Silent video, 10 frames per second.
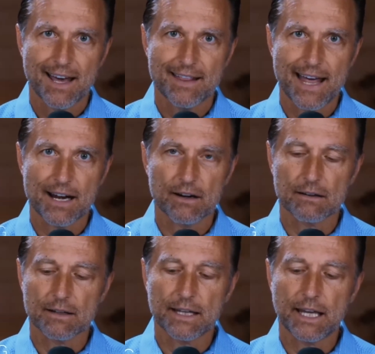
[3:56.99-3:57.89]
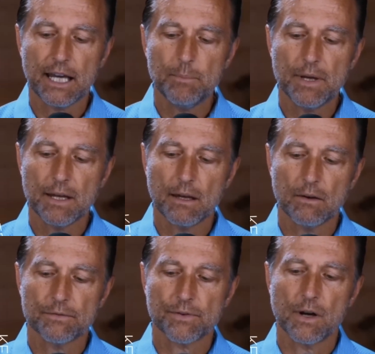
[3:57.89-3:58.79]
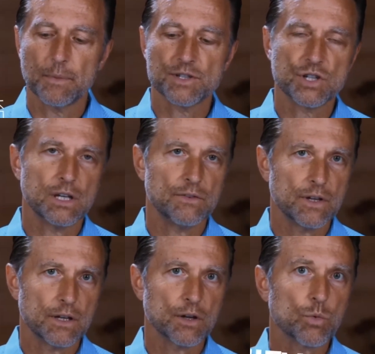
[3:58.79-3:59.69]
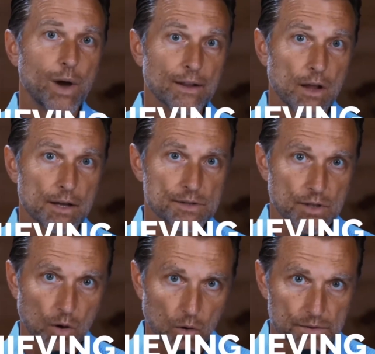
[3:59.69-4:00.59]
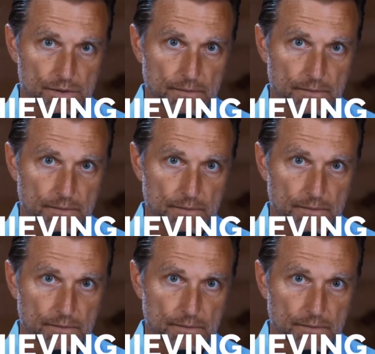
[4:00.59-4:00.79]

that are keeping you from achieving your weight loss goals?